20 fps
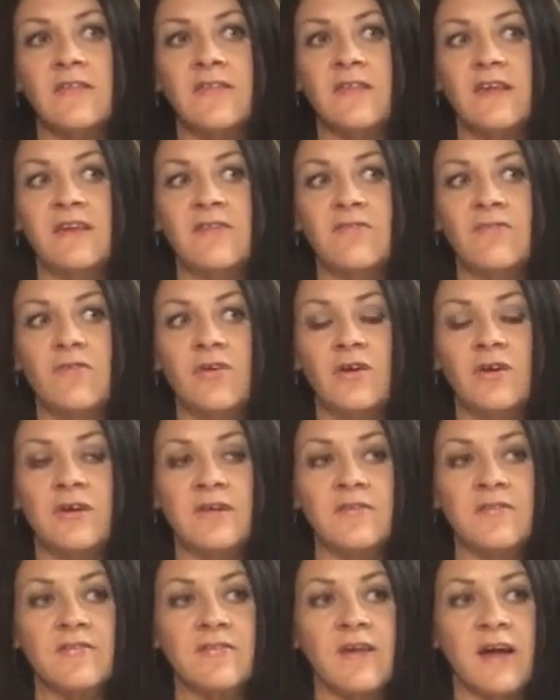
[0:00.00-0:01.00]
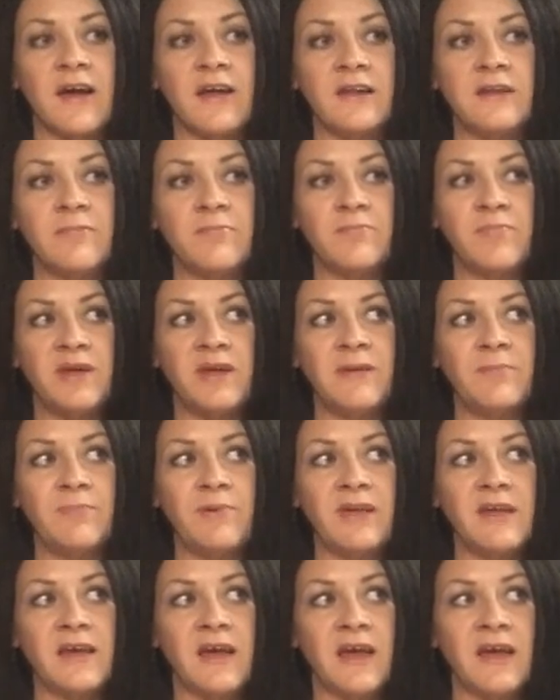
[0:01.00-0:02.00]
the inverter started
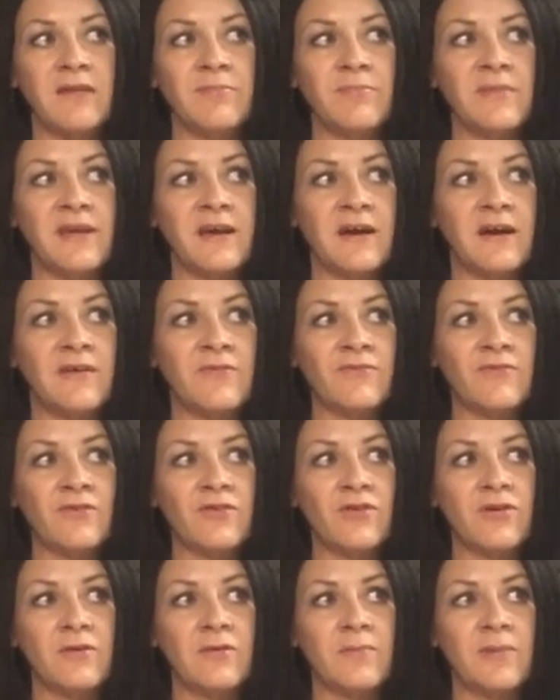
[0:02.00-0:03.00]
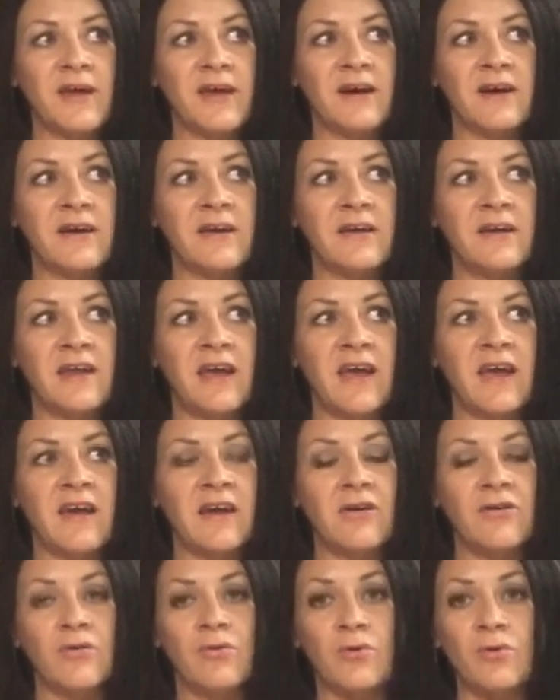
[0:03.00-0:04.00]
beeping at me after about an
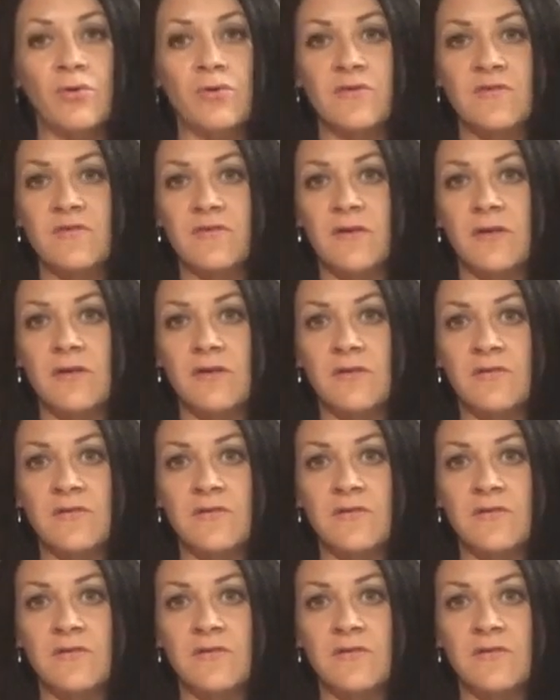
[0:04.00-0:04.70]
hour or so